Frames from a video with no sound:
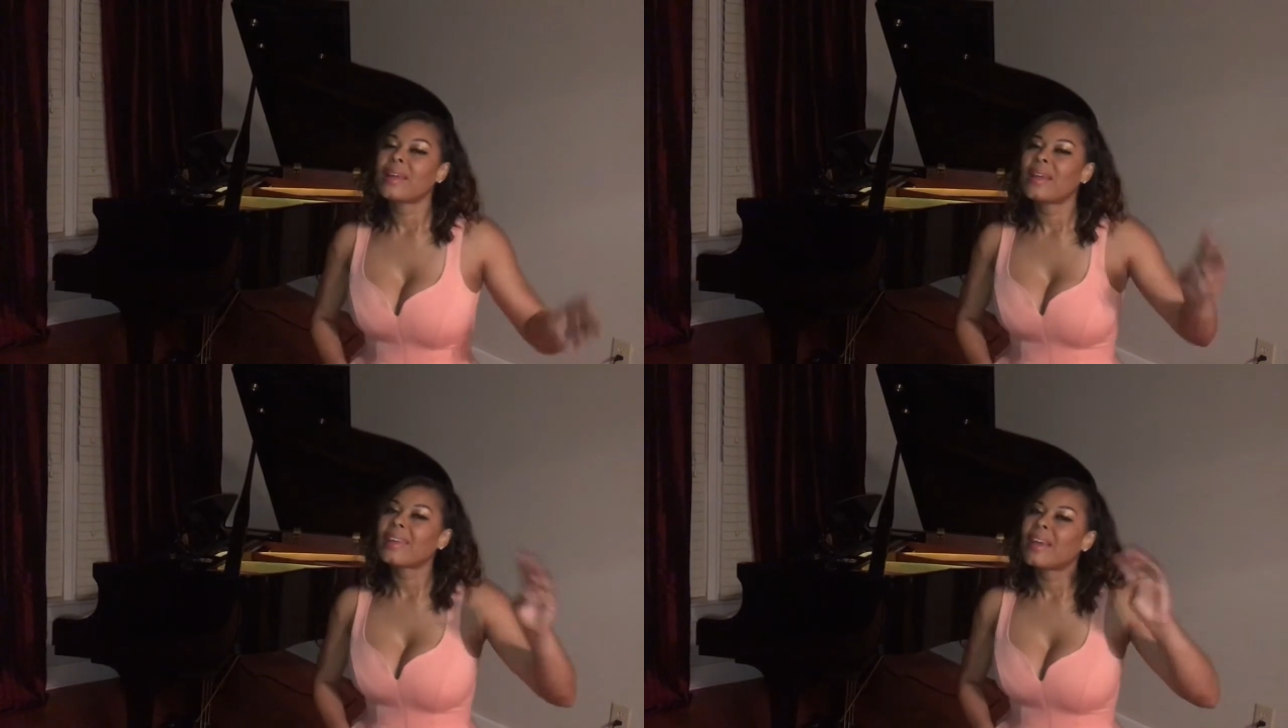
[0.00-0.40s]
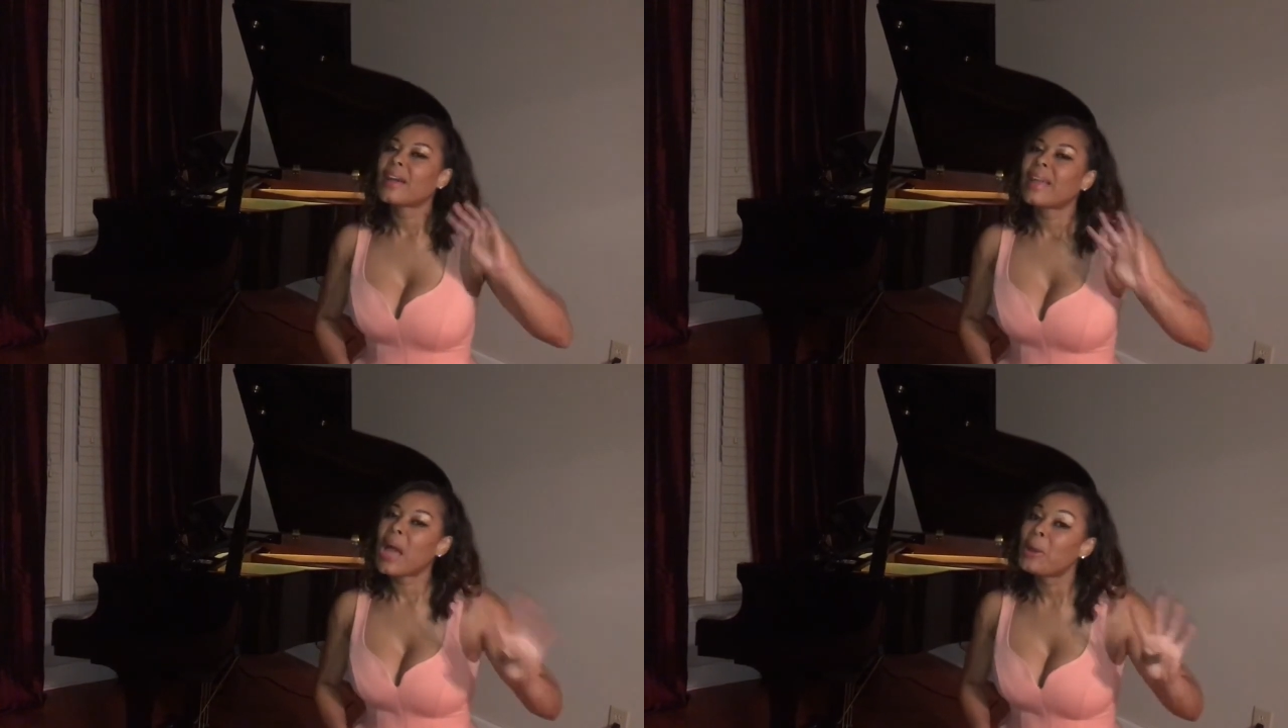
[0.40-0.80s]
and get
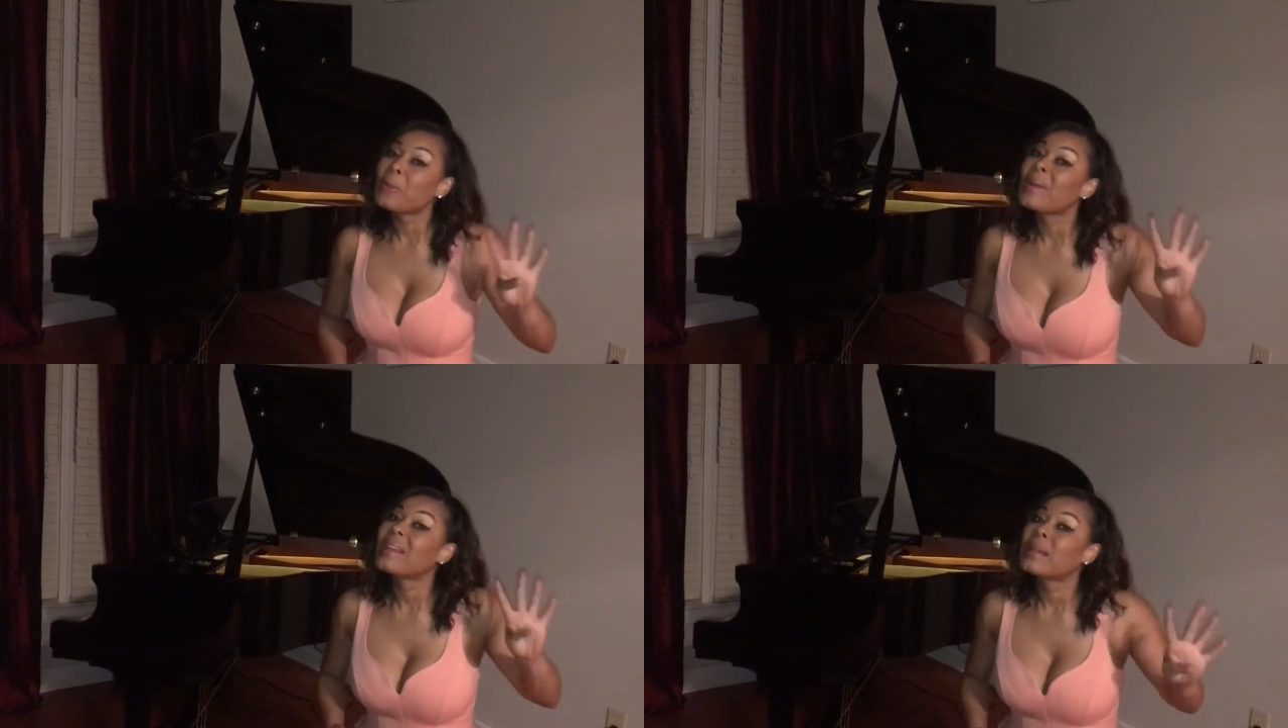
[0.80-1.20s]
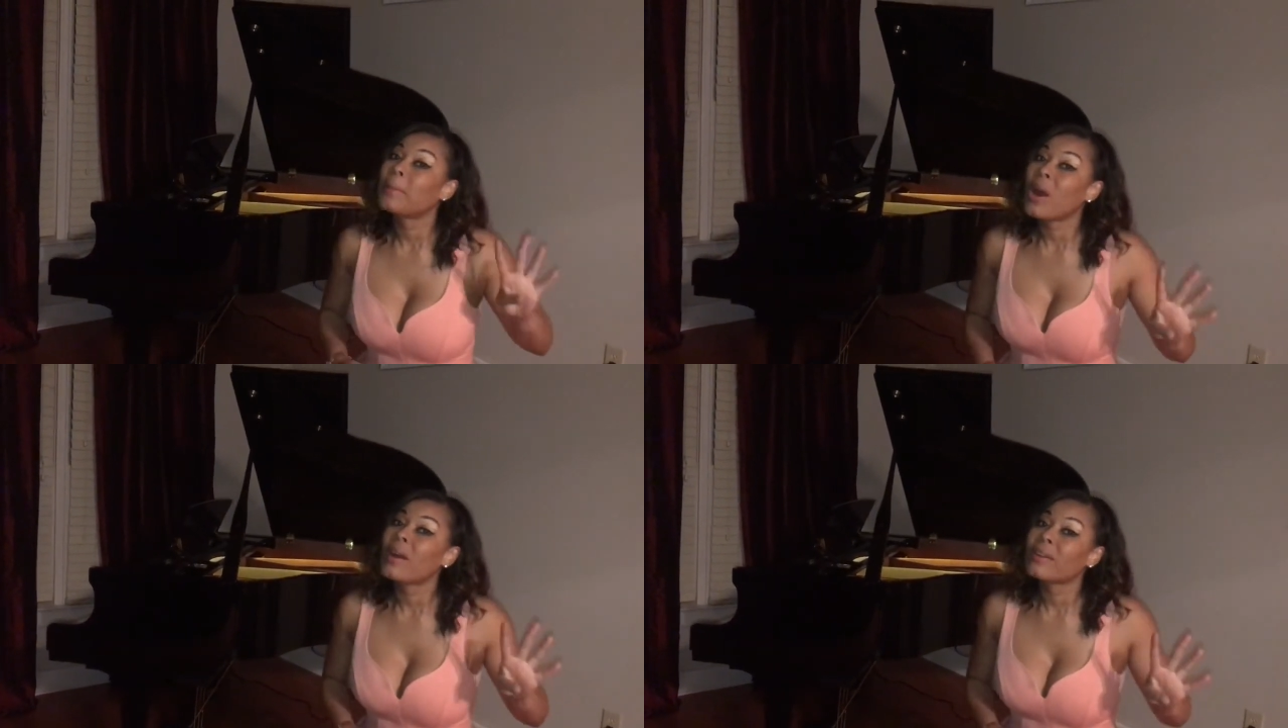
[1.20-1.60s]
accountability
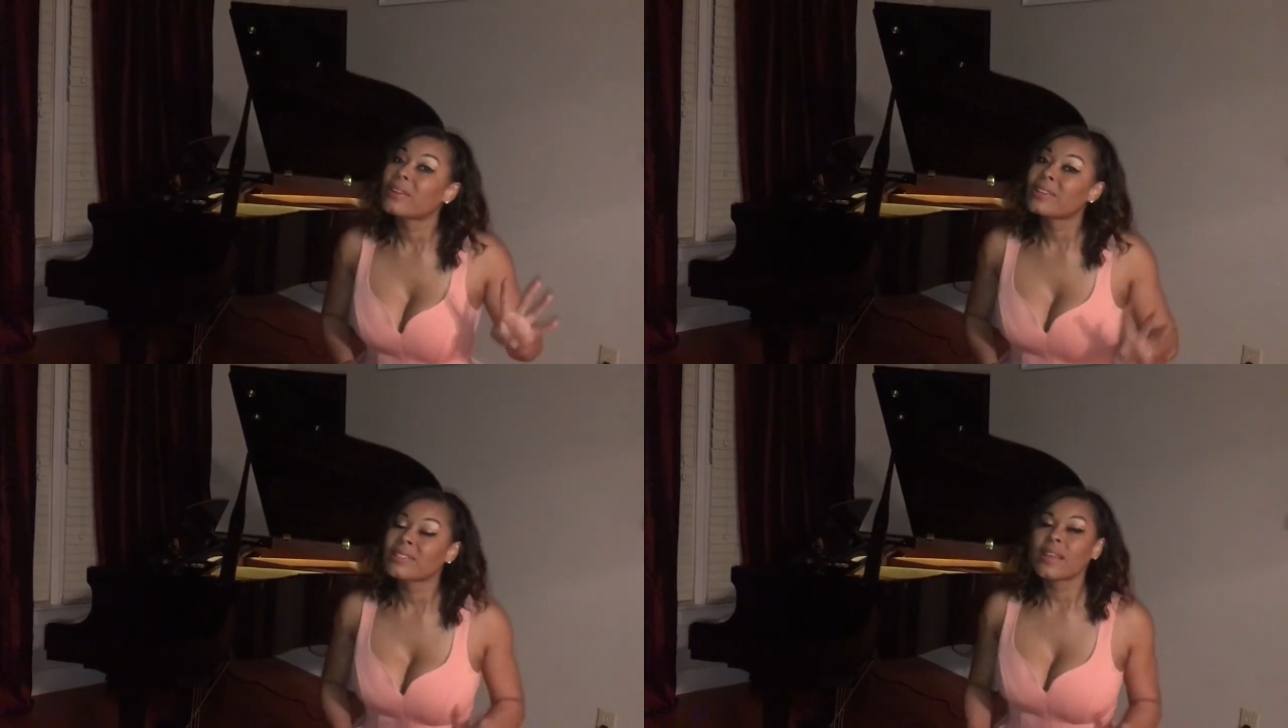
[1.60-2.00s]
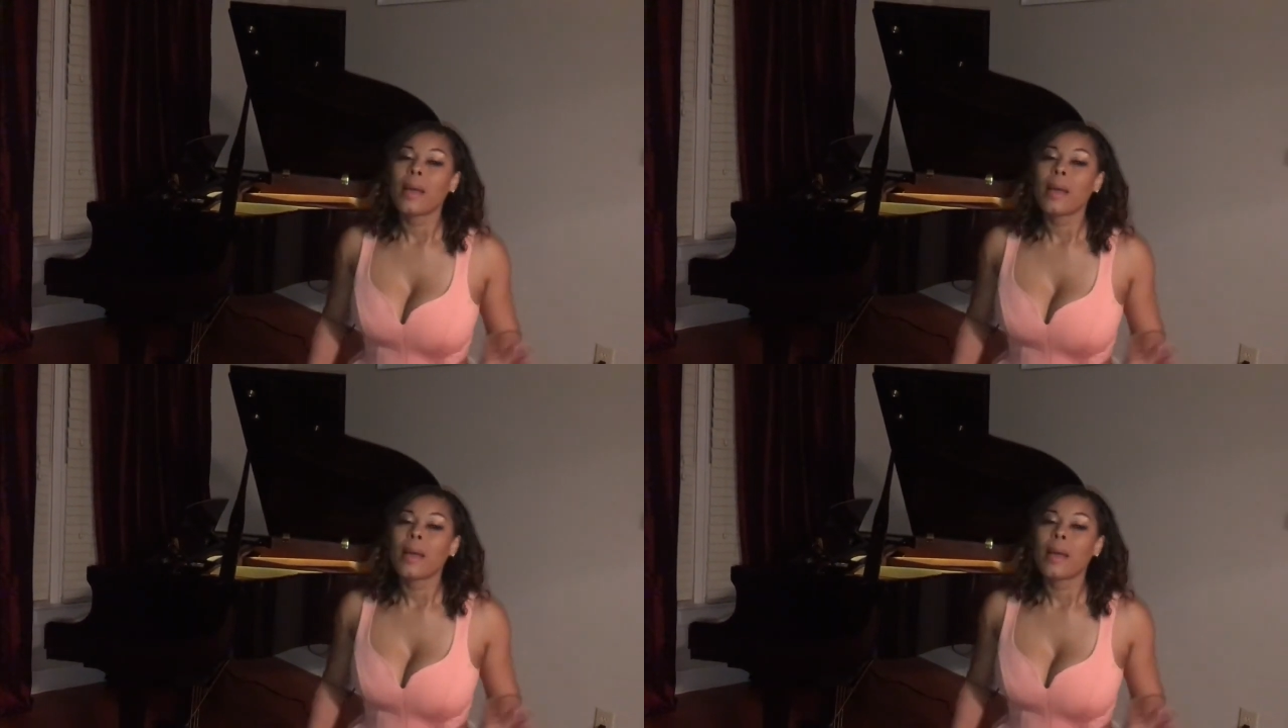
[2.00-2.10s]
partners,